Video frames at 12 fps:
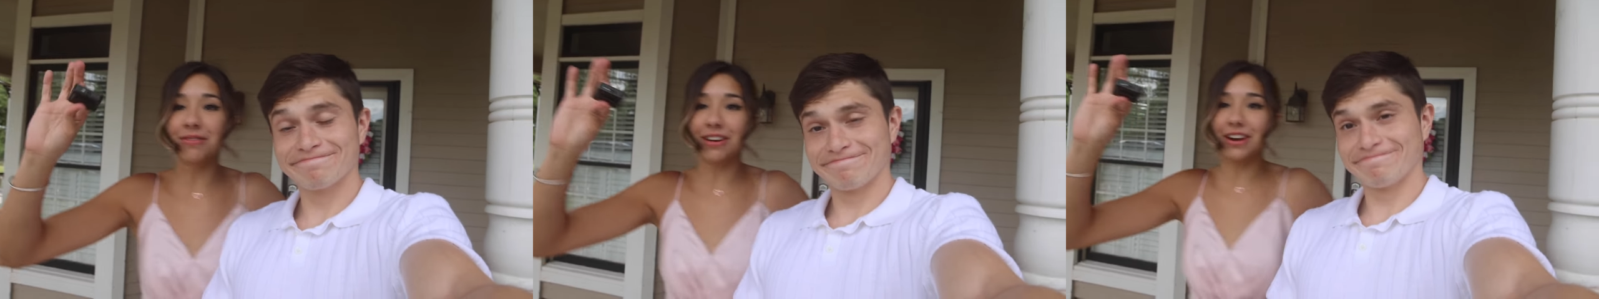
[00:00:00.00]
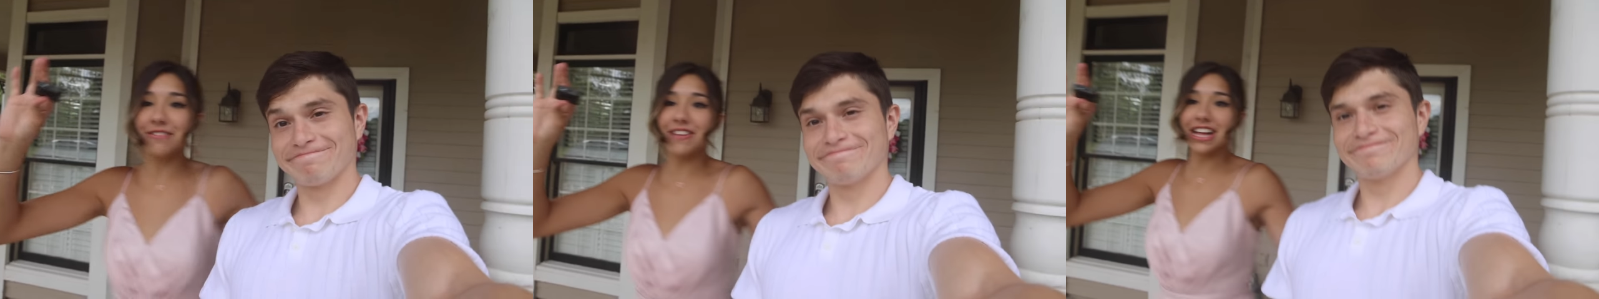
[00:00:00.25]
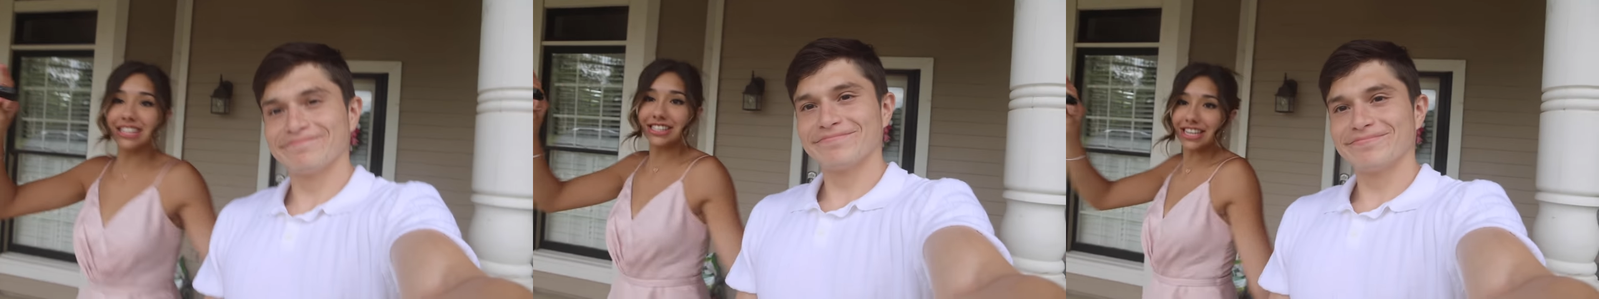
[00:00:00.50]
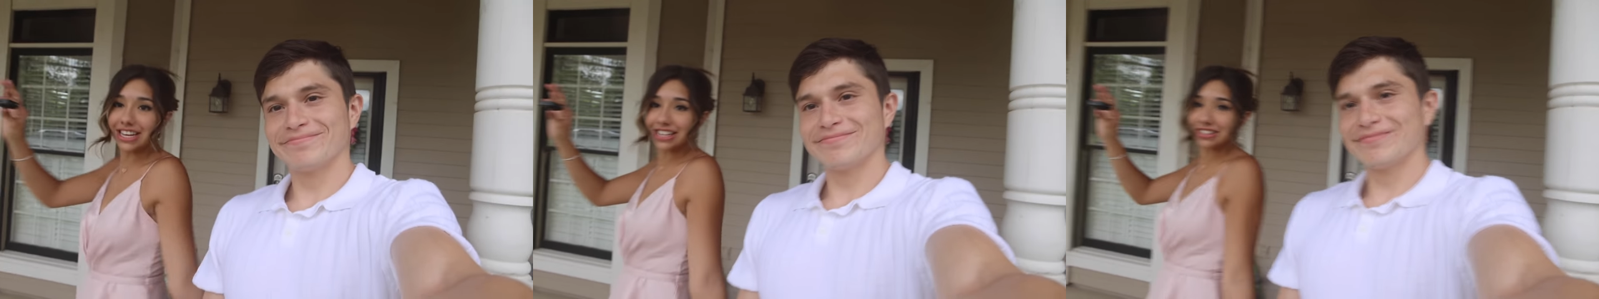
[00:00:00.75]
Speaker 1: very
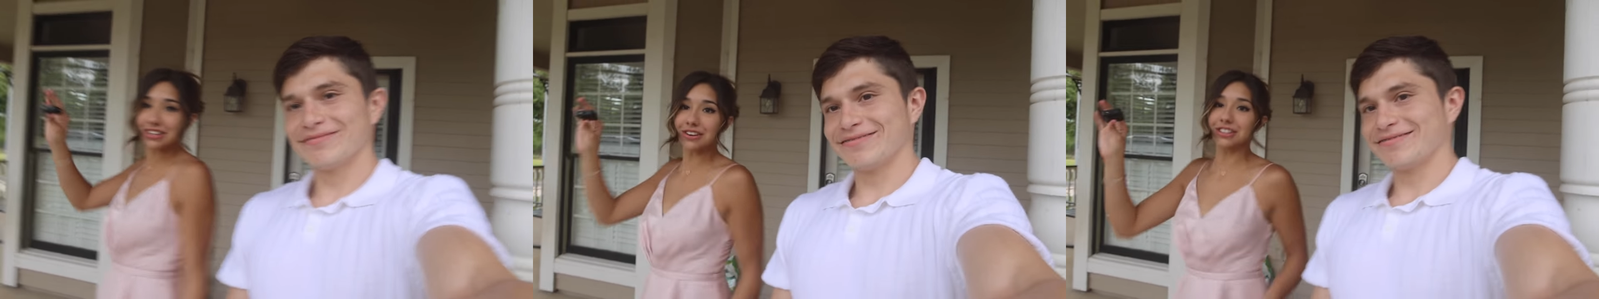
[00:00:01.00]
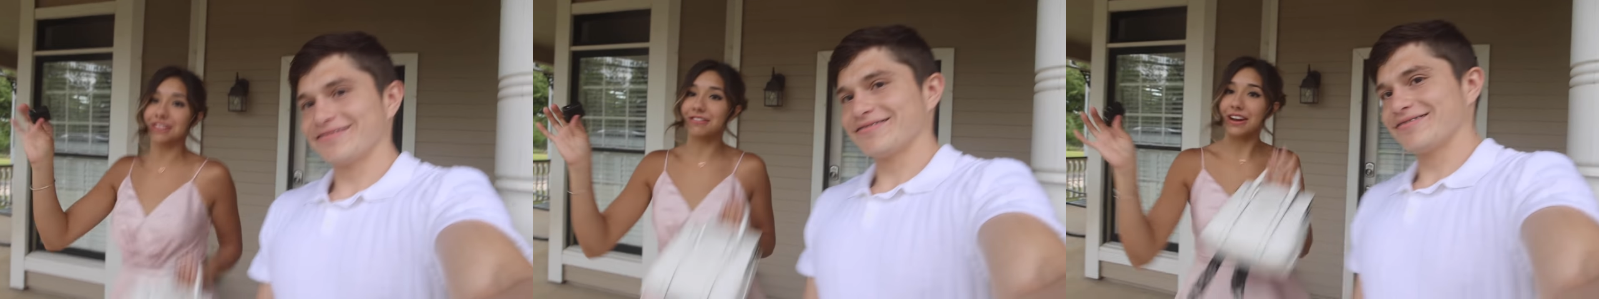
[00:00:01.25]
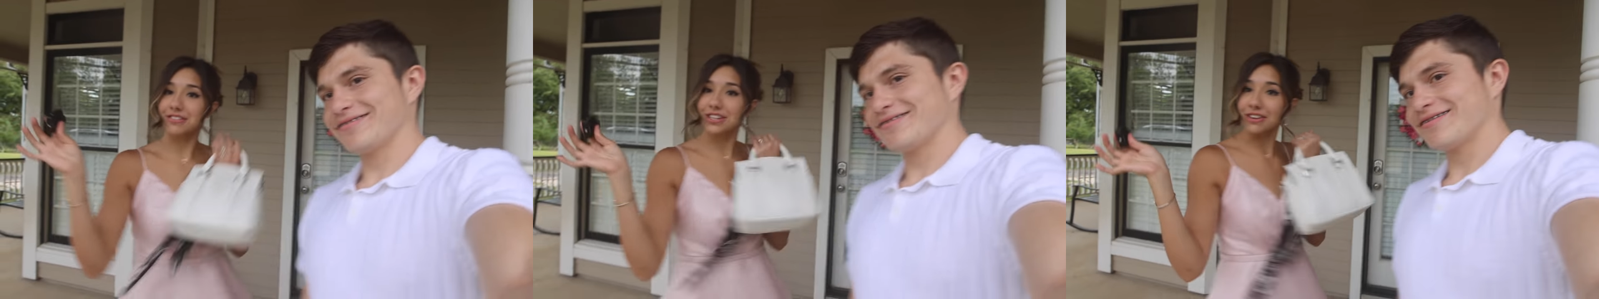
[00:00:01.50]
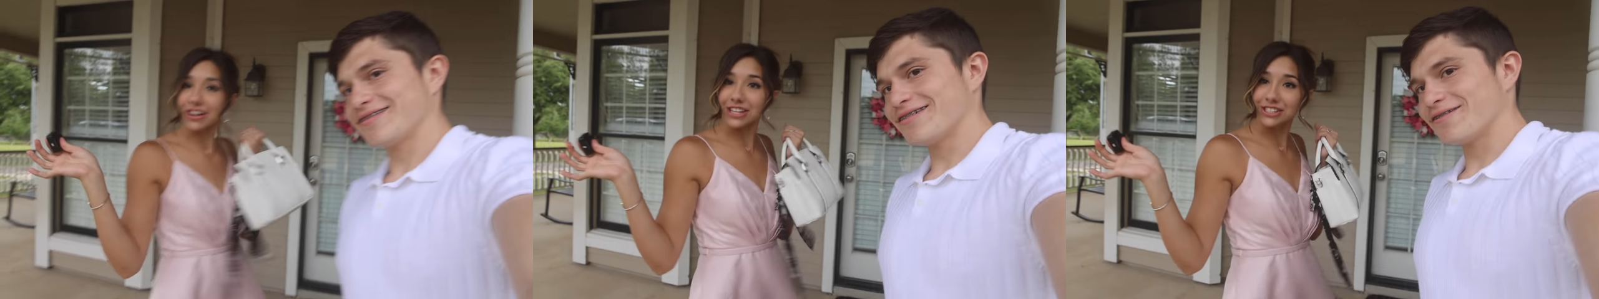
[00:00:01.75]
fancy, because you know it's a five
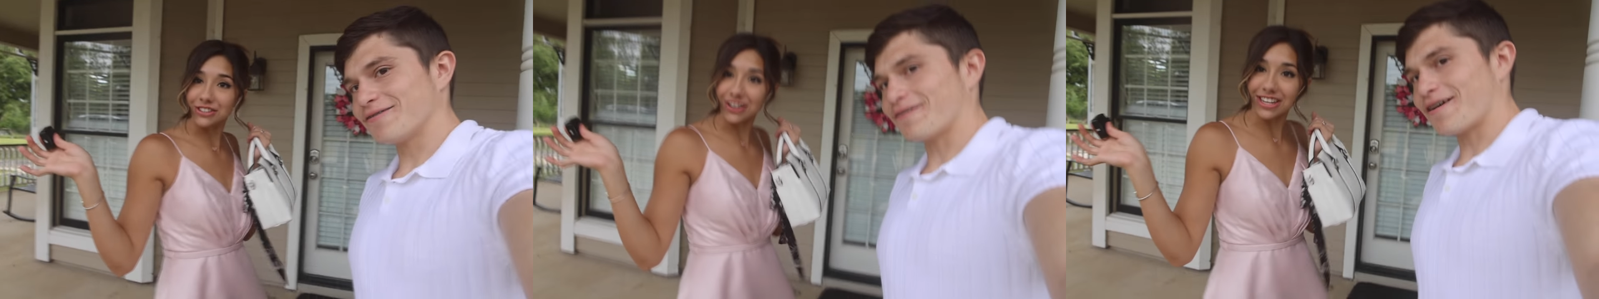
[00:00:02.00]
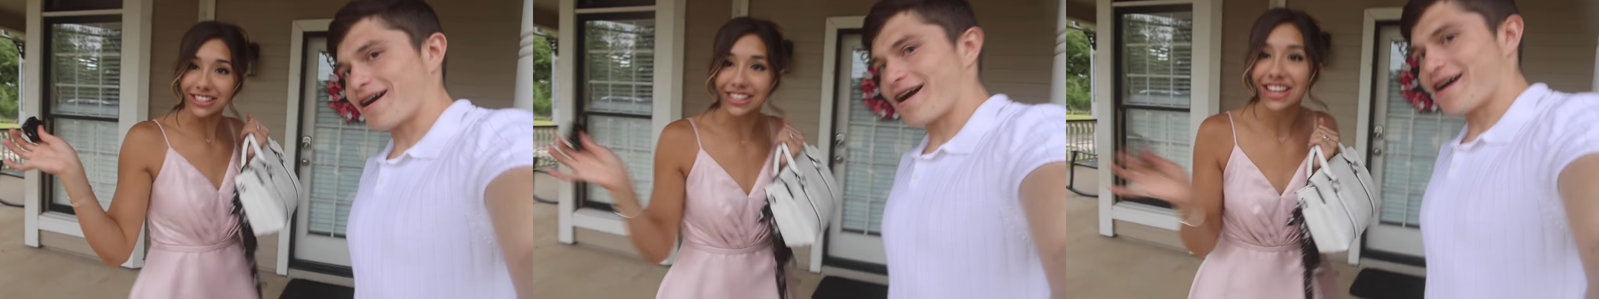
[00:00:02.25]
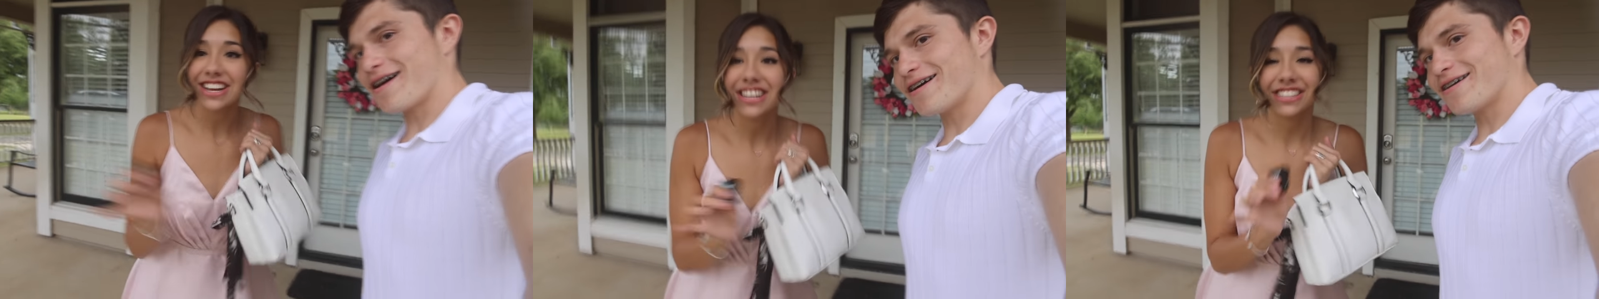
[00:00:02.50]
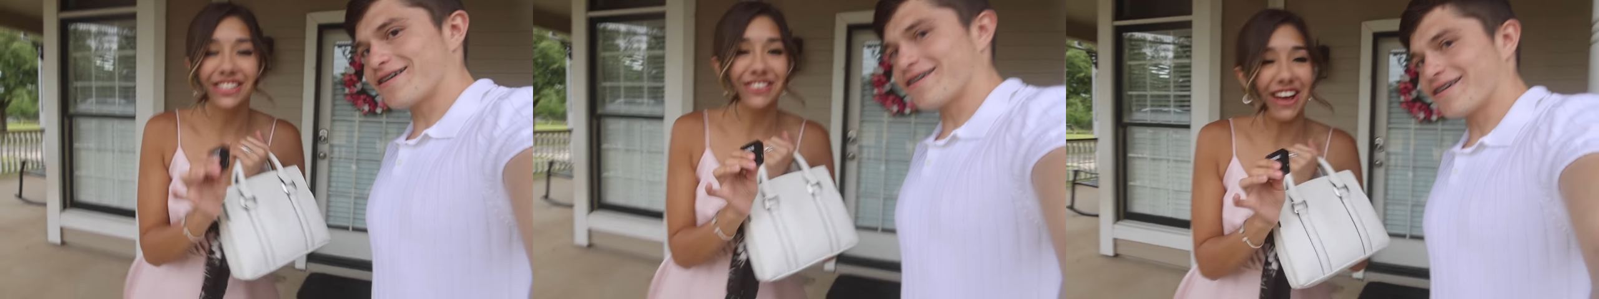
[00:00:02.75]
star restaurant.
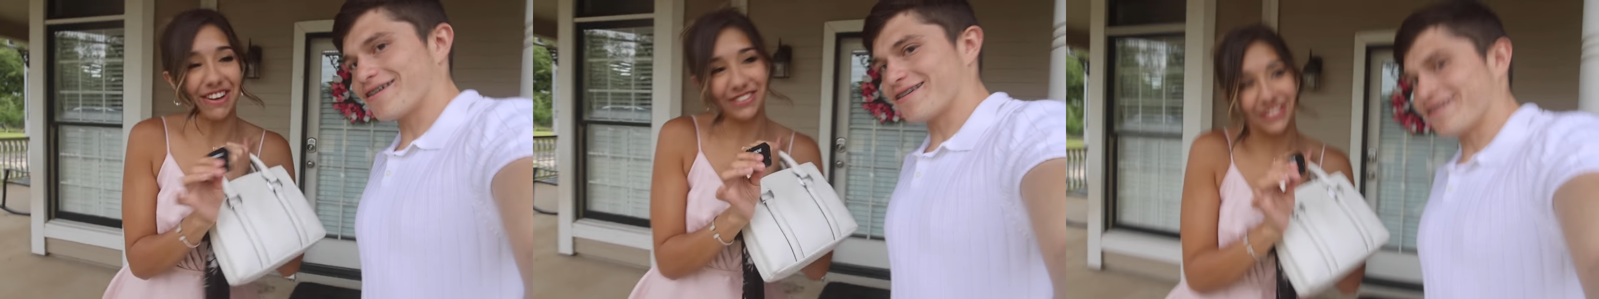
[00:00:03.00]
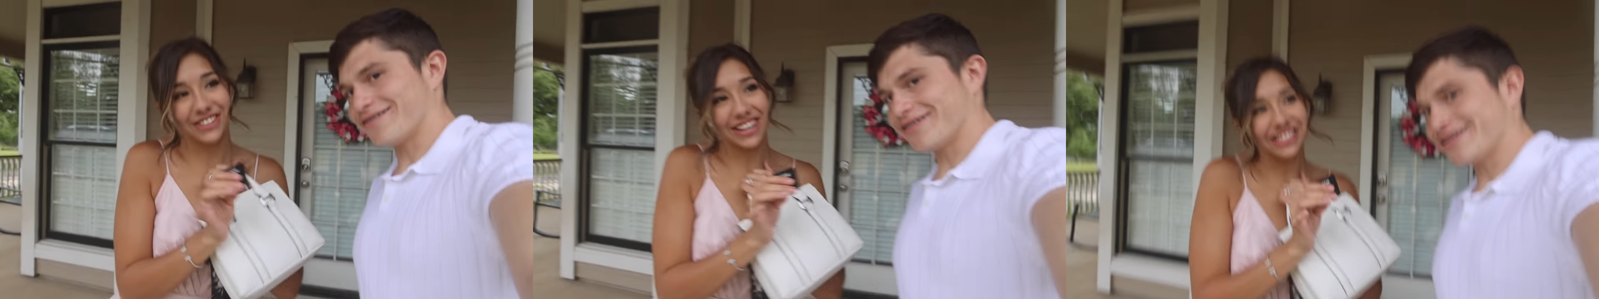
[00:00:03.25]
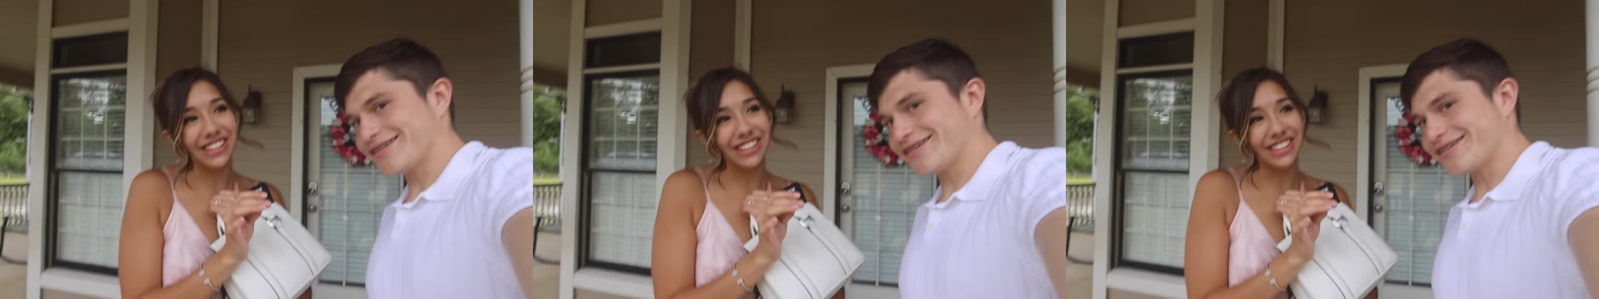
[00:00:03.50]
Wow. So we have to dress